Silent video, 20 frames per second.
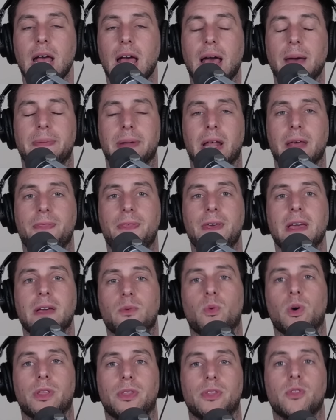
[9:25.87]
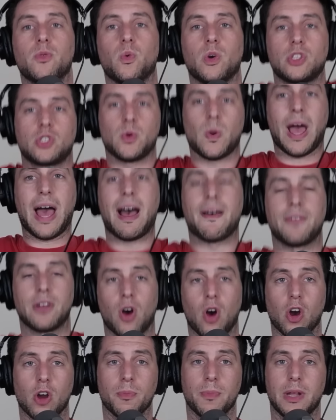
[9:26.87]
But I think what what you have in
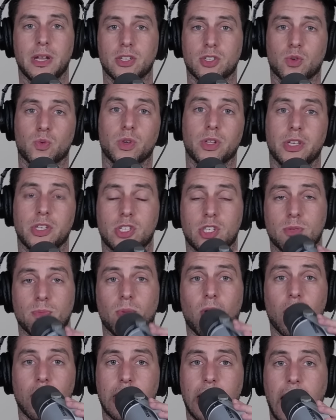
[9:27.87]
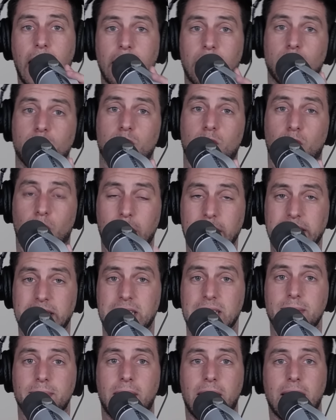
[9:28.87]
Hartman is a really smart guy who's a great
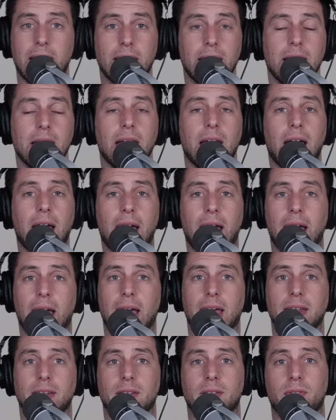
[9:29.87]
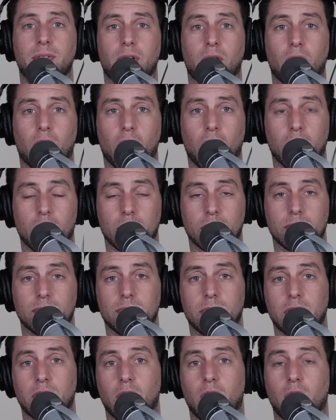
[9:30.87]
teammate, and there are
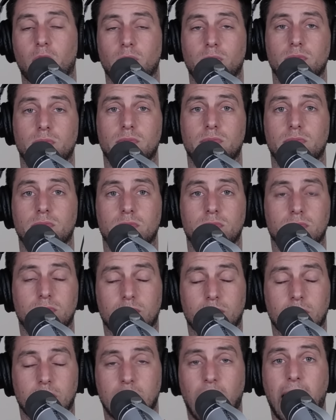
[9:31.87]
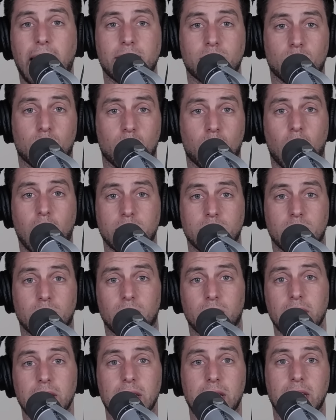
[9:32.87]
you know guys across the
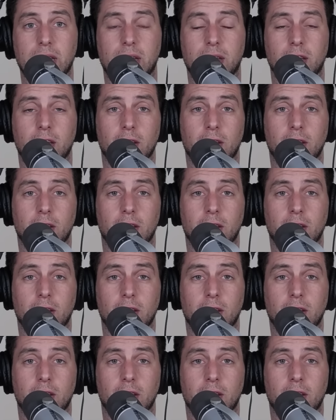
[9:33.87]
league